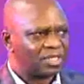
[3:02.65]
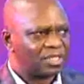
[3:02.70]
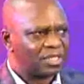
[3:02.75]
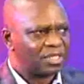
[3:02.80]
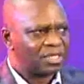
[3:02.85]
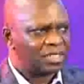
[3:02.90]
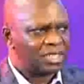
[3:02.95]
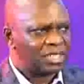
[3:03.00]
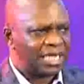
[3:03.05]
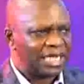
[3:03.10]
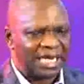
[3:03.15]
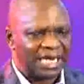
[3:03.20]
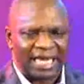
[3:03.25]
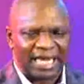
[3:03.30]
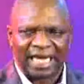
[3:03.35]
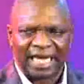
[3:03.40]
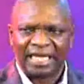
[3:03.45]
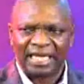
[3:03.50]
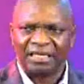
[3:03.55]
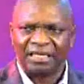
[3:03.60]
in
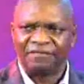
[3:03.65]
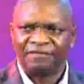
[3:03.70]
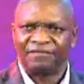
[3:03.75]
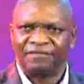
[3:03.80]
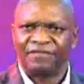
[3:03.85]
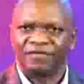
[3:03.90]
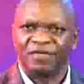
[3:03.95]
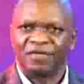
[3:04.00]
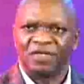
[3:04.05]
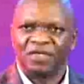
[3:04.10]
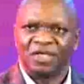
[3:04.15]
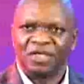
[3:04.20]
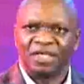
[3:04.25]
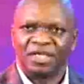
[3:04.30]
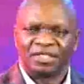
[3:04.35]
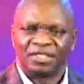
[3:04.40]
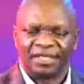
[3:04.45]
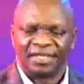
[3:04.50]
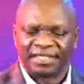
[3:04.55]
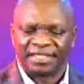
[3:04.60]
life is
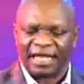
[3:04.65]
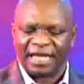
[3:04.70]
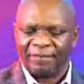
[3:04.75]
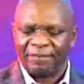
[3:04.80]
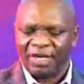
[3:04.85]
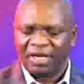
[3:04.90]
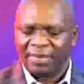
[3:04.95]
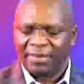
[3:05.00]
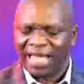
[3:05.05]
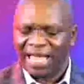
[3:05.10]
determined by